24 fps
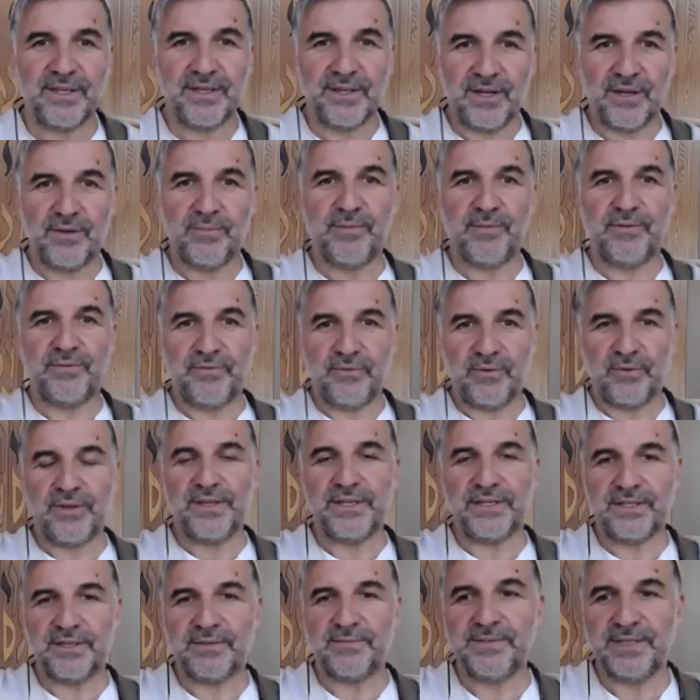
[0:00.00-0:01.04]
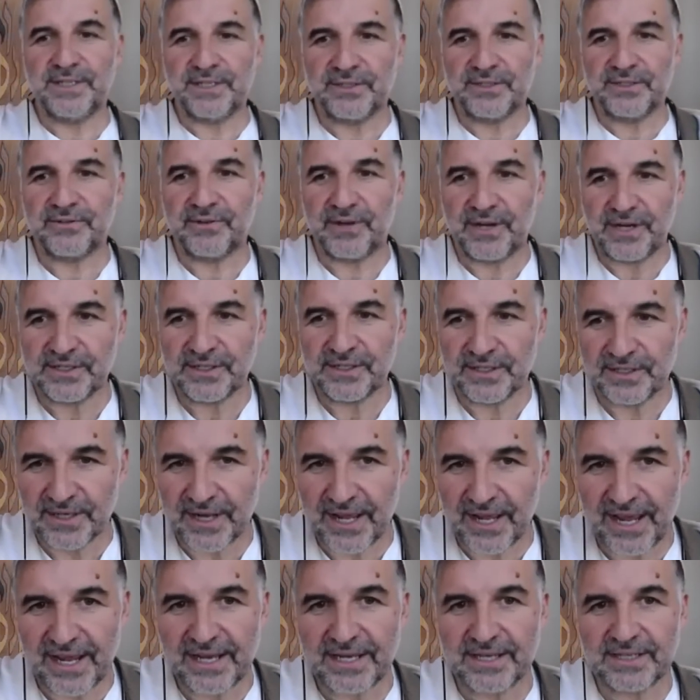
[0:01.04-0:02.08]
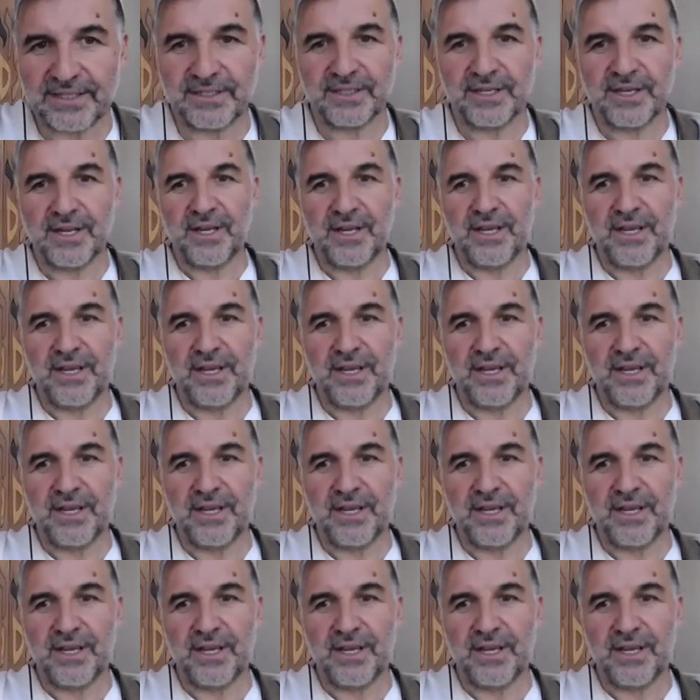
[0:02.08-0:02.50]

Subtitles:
before this administration ends,